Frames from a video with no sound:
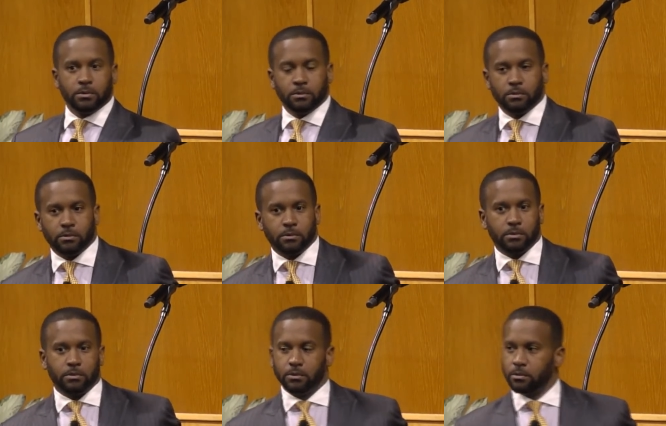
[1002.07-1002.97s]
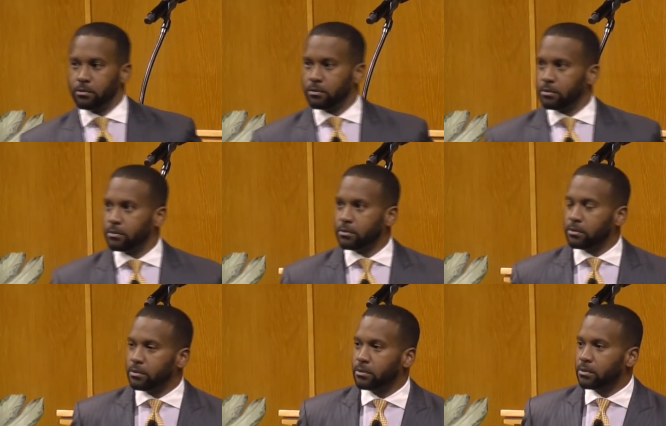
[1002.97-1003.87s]

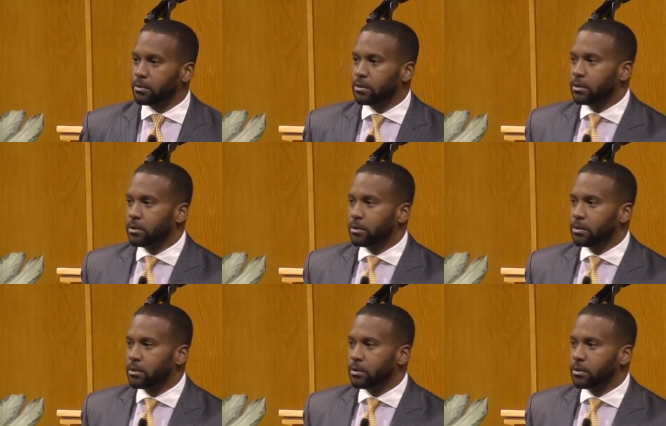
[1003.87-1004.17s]
(no one is talking)